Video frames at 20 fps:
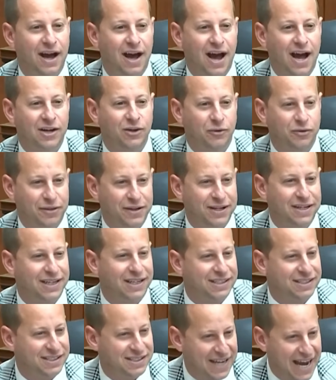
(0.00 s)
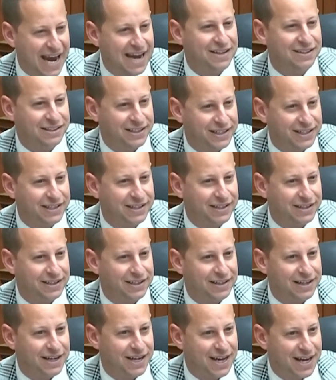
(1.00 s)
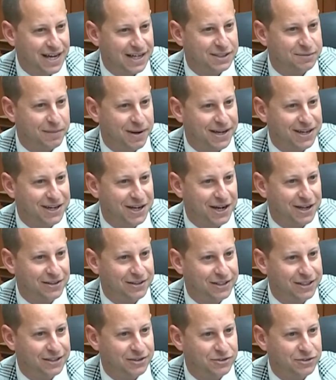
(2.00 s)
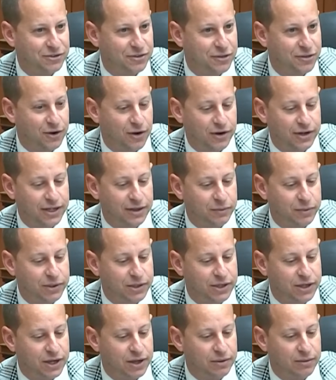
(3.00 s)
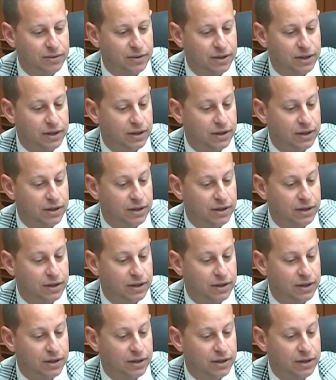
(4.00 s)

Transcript: I don't think, exactly as my colleagues thought it would go.